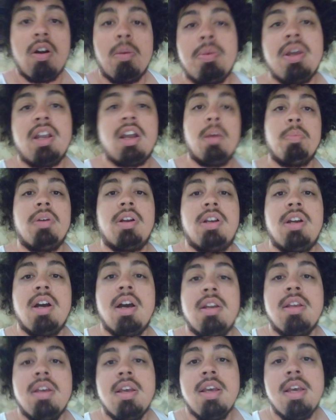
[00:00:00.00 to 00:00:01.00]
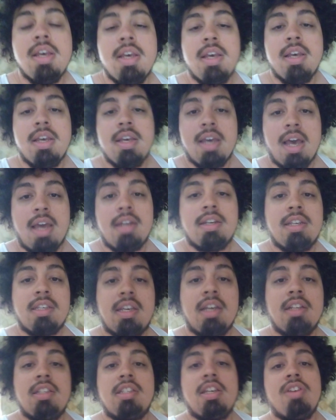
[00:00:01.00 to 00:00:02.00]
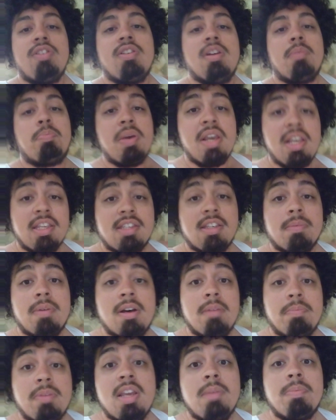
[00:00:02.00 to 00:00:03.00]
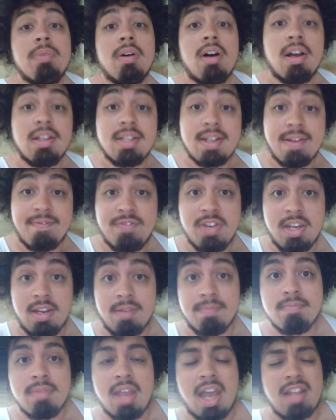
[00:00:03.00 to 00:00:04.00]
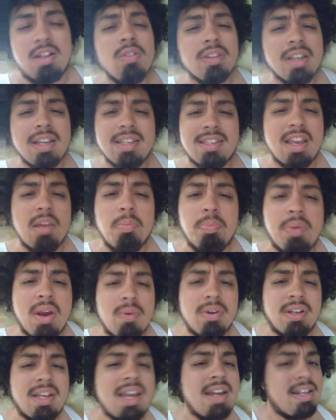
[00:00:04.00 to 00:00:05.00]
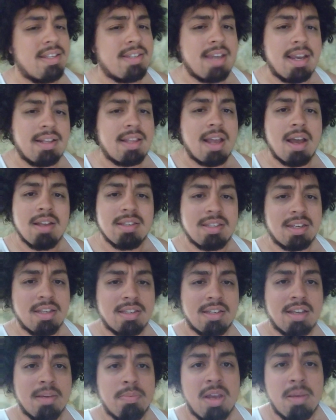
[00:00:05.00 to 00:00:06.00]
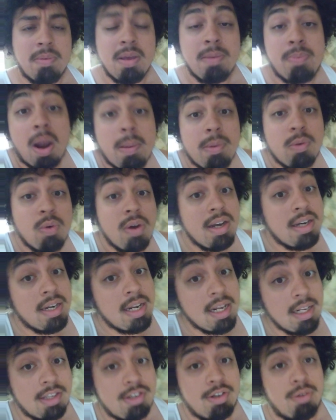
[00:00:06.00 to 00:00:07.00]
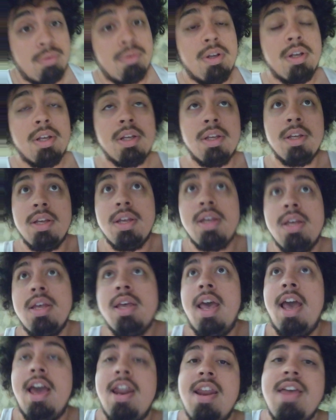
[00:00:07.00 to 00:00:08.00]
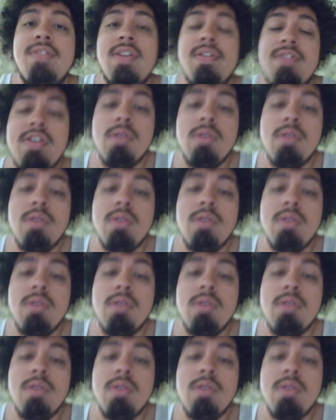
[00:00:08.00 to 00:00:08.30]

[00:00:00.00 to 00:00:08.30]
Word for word: or a big uppercut and just continue to piece up Khabib on the feet. I don't think St. Pierre would get any takedowns against Khabib. He probably wouldn't need to. And even